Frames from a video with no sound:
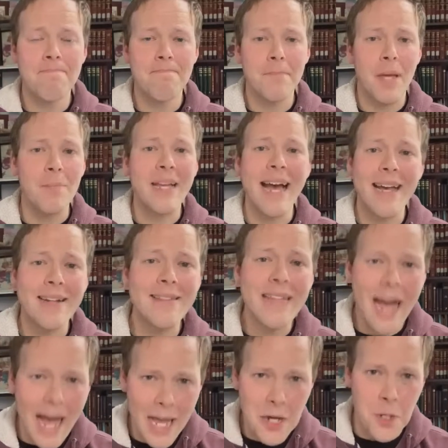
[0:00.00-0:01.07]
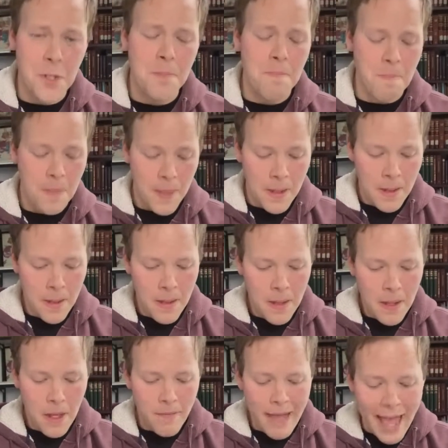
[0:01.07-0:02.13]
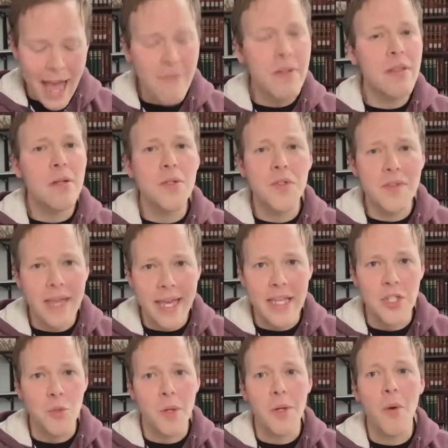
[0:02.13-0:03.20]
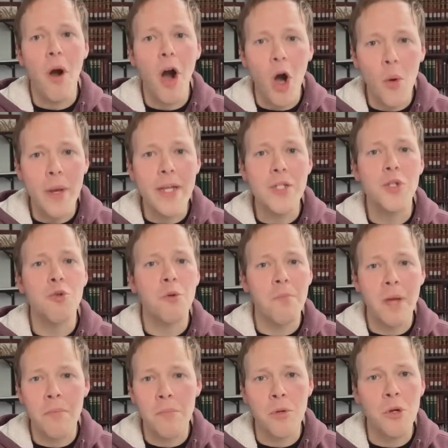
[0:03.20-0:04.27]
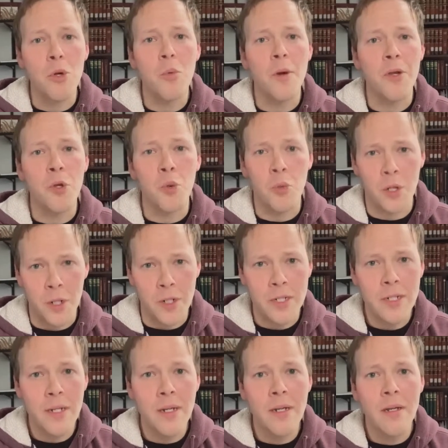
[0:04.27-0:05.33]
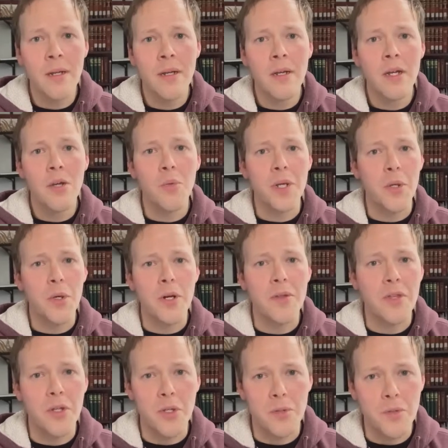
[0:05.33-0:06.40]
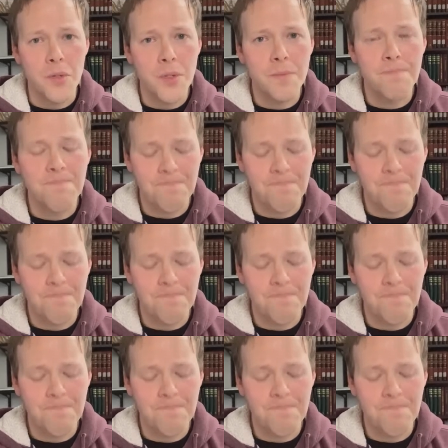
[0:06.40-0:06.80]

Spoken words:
I'm kind of tired of having those days where you always remember where you were when you heard the news.